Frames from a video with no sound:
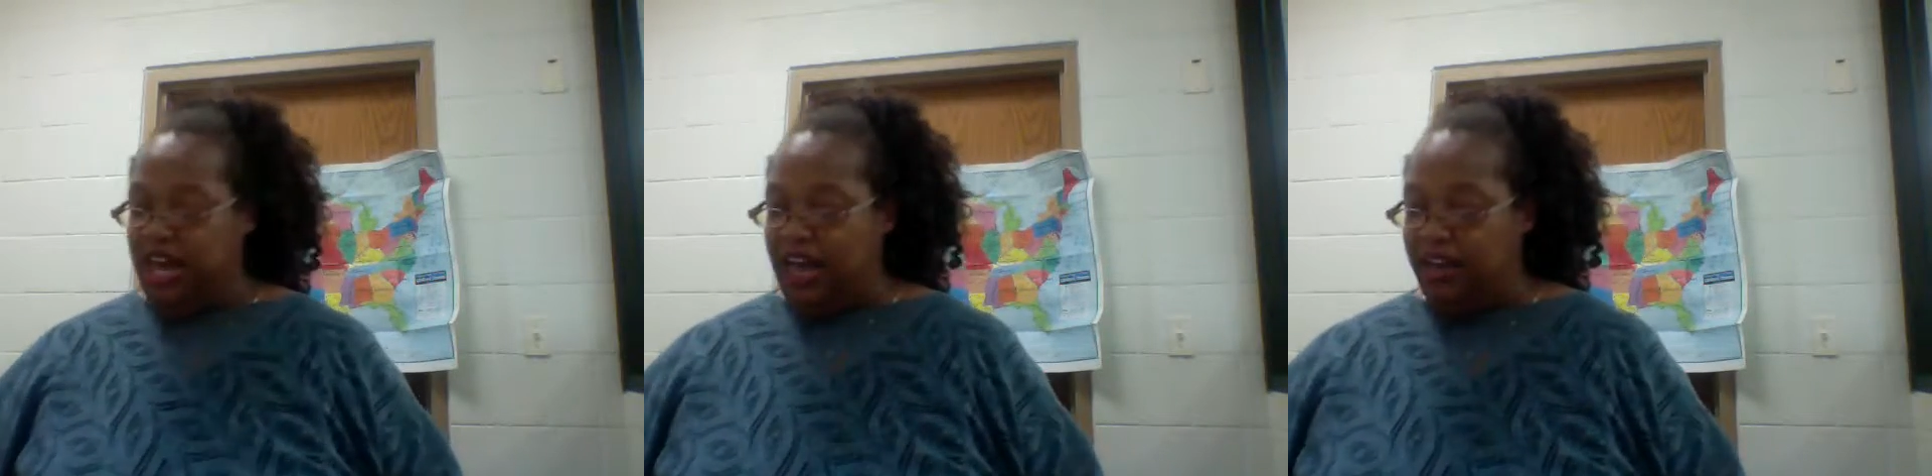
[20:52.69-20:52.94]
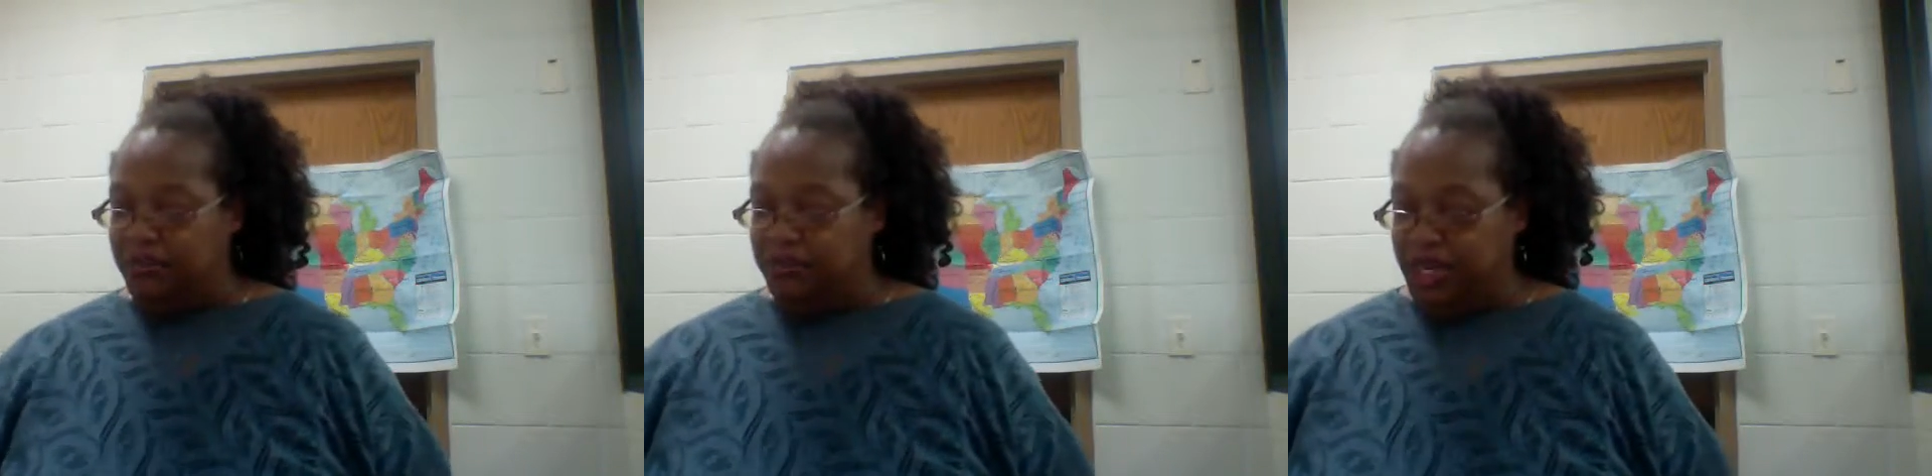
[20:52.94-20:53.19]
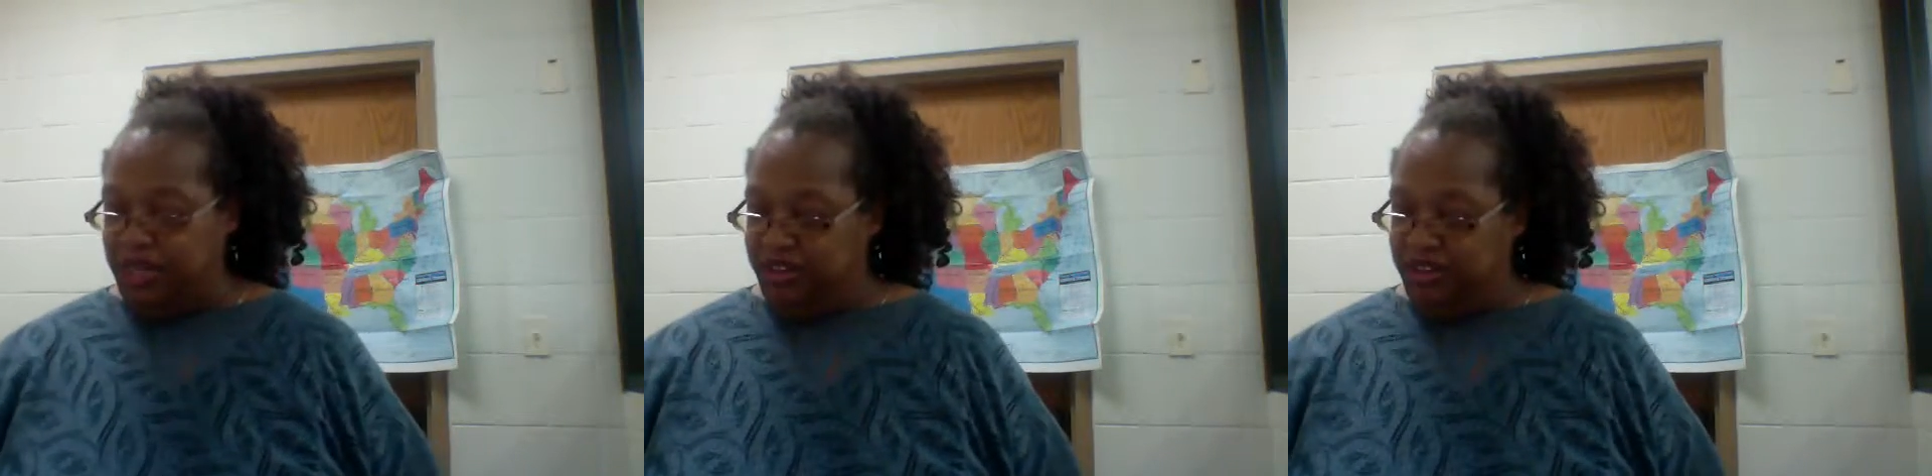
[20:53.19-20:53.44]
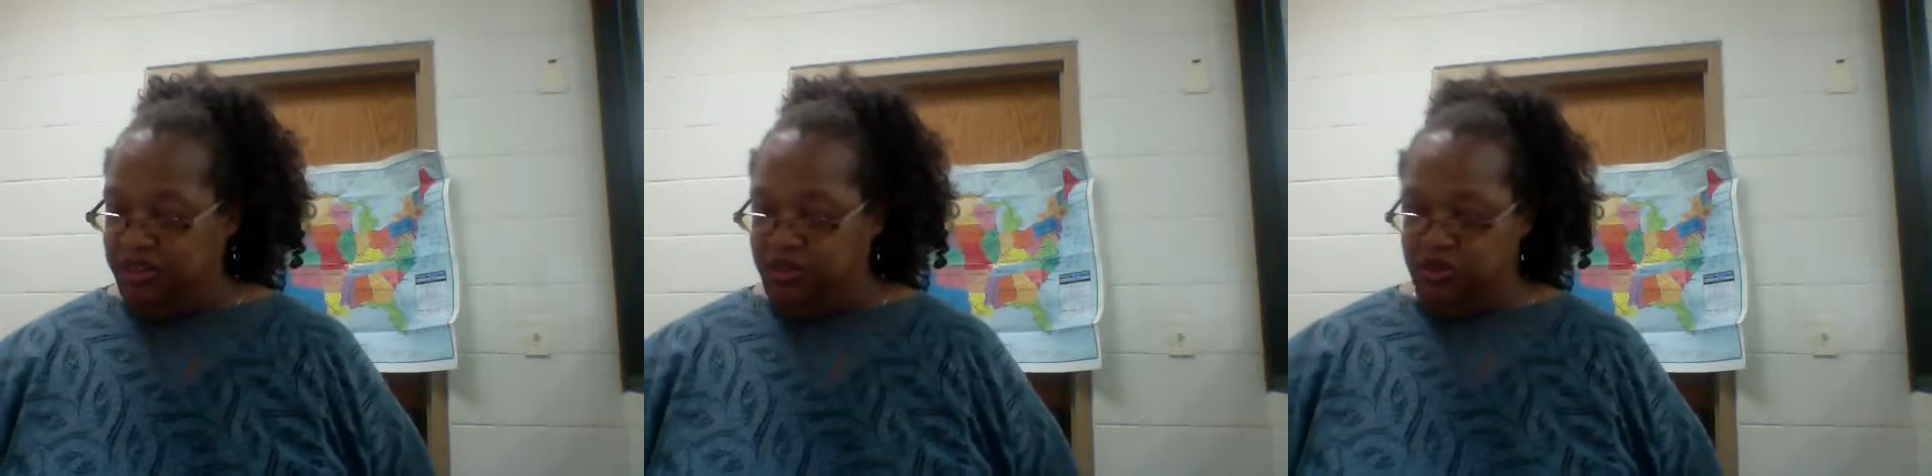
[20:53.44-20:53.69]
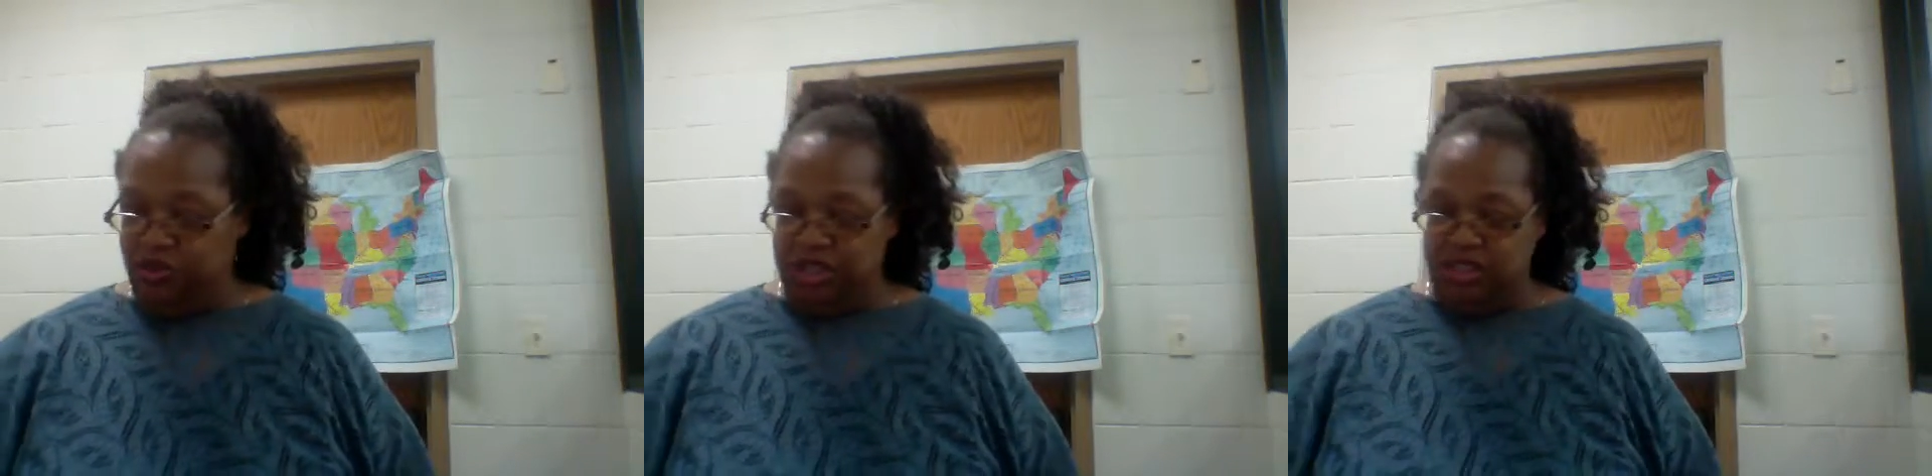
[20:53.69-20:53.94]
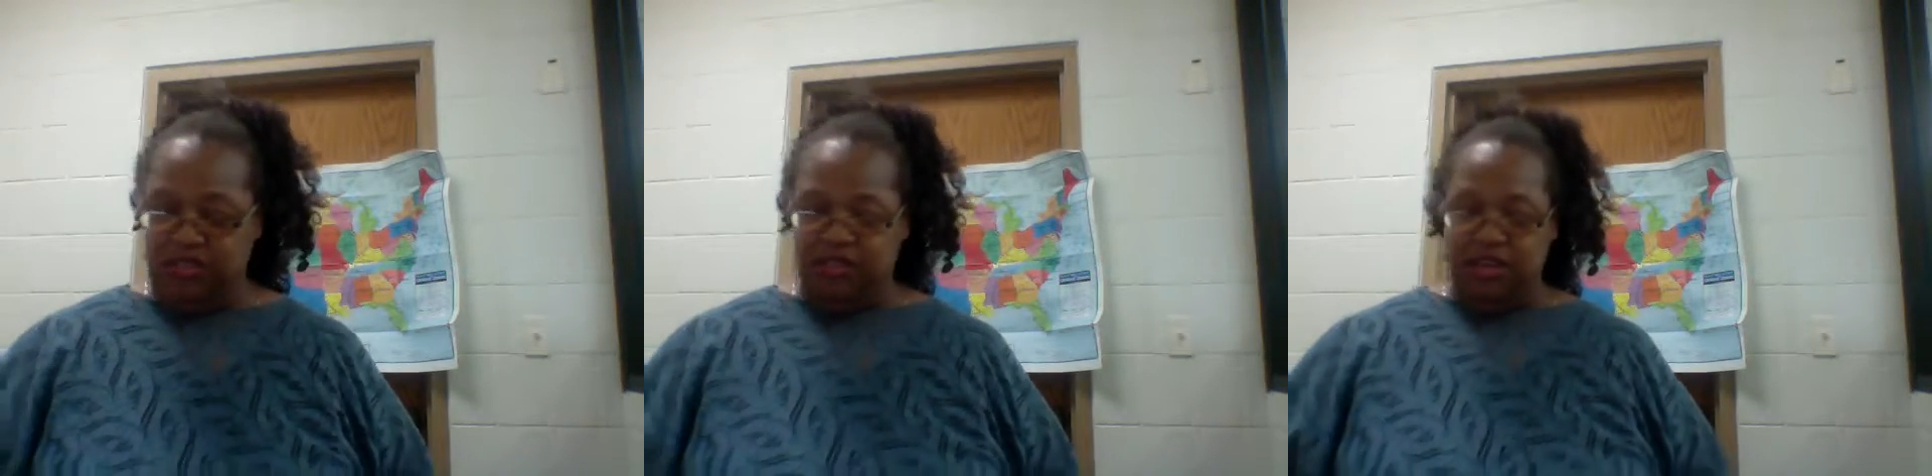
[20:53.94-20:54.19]
acclimate
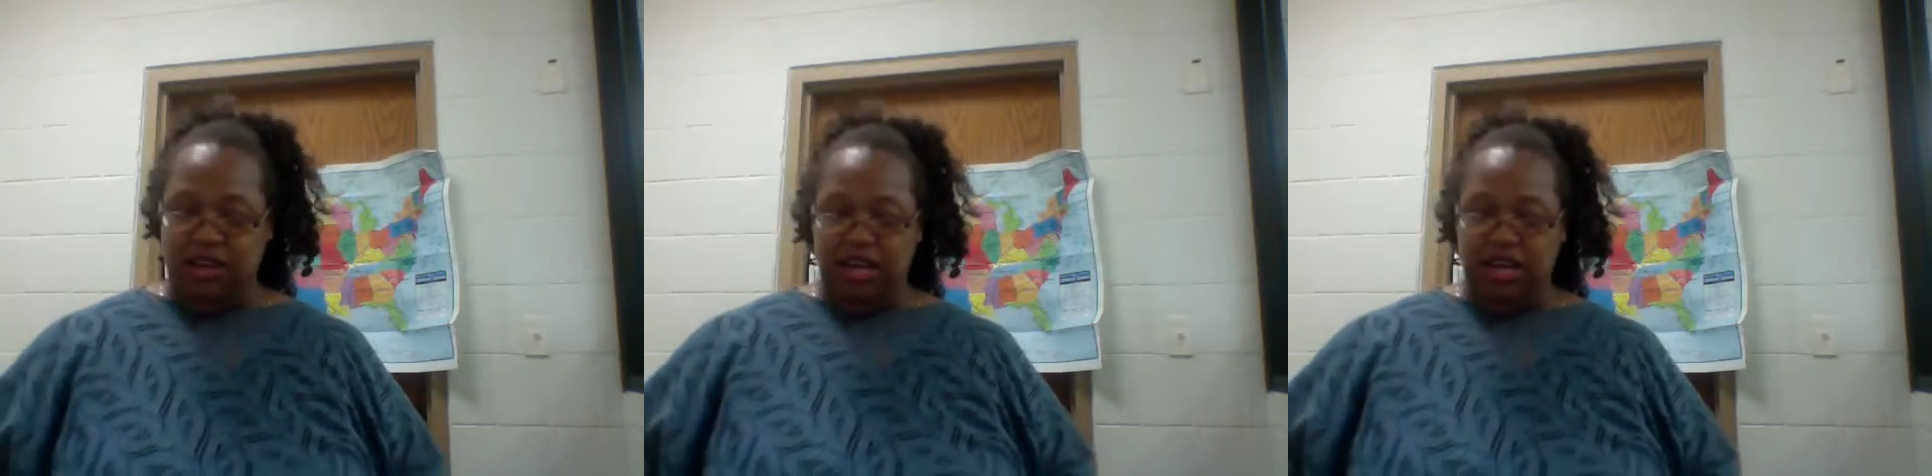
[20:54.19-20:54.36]
students